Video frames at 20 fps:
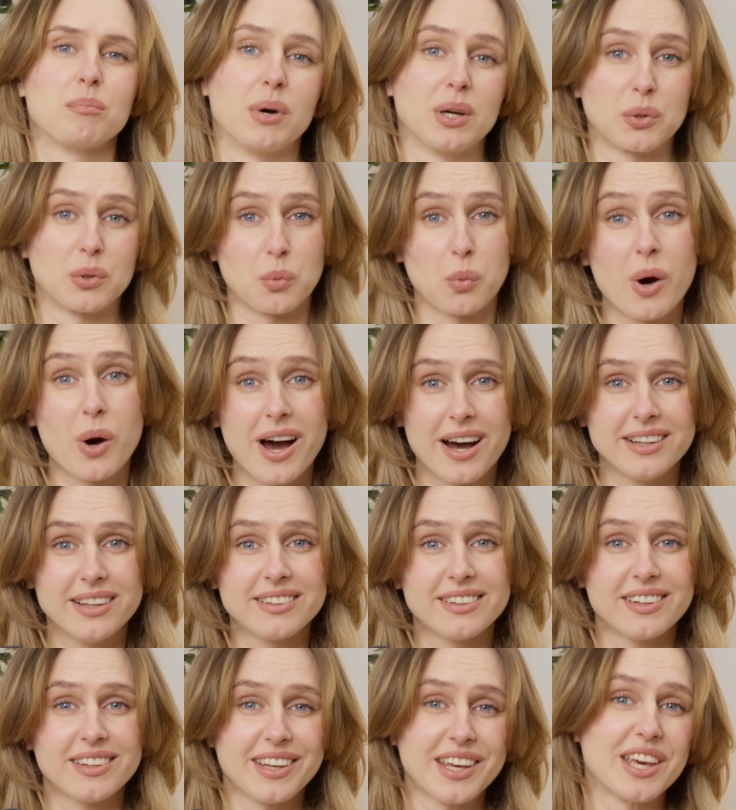But
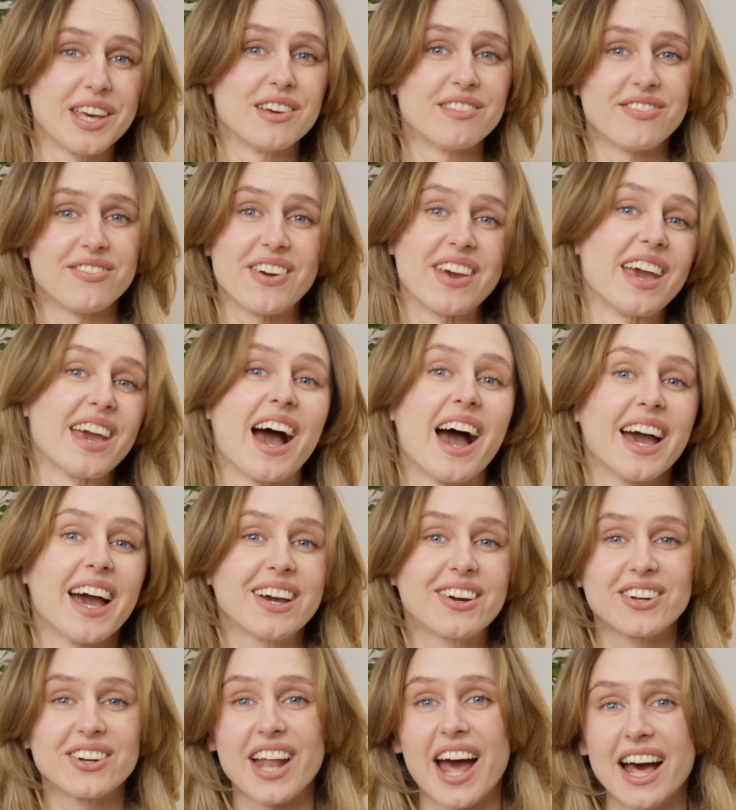what if AI
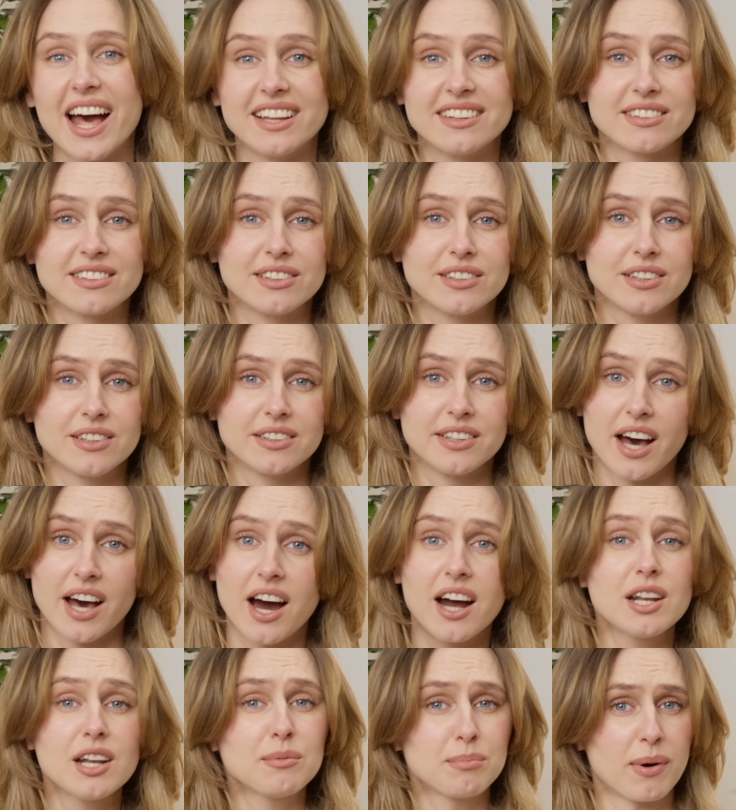could handle the
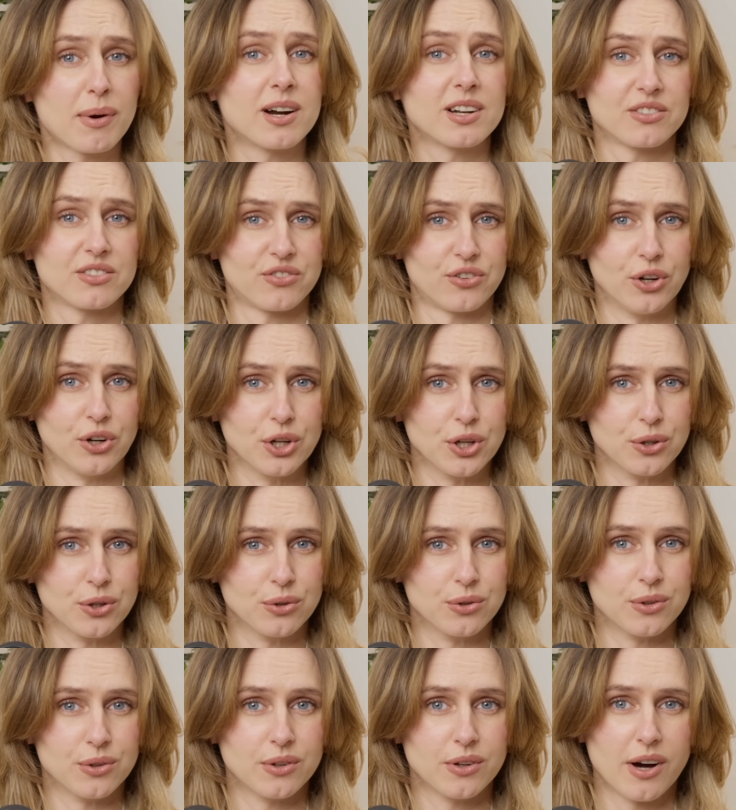hard part for
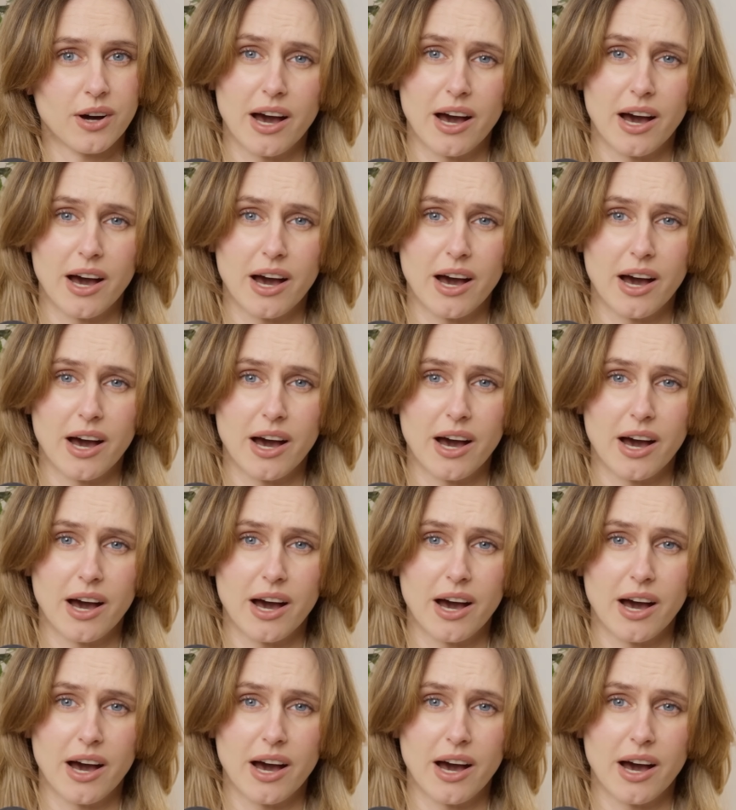you.